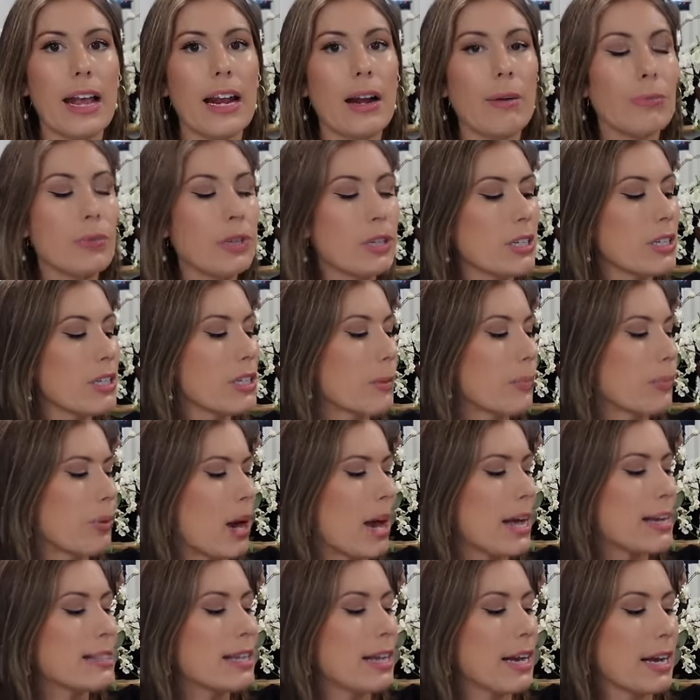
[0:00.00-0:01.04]
And I'm really
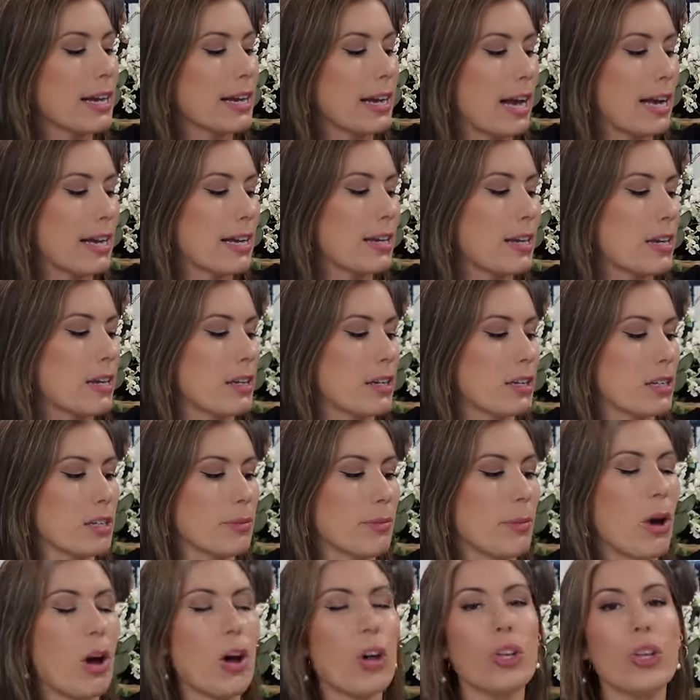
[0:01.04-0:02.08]
surprised that I got it in a
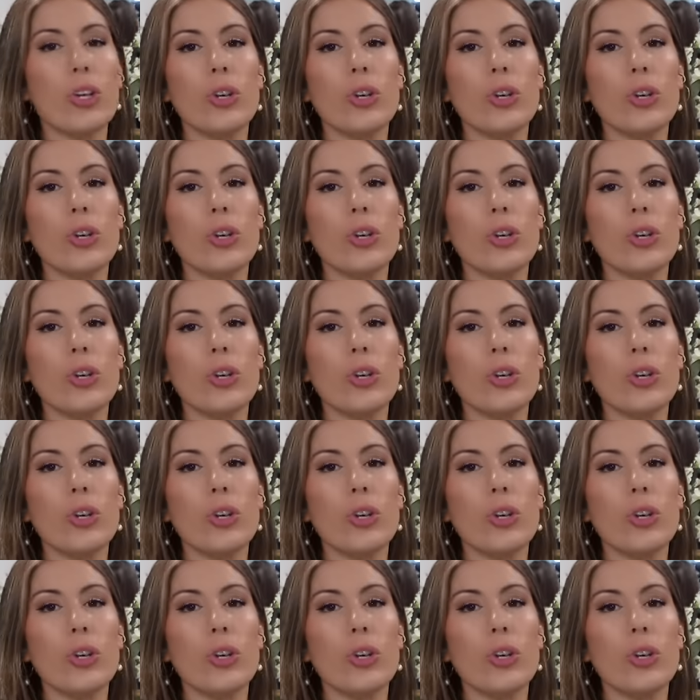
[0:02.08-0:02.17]
small.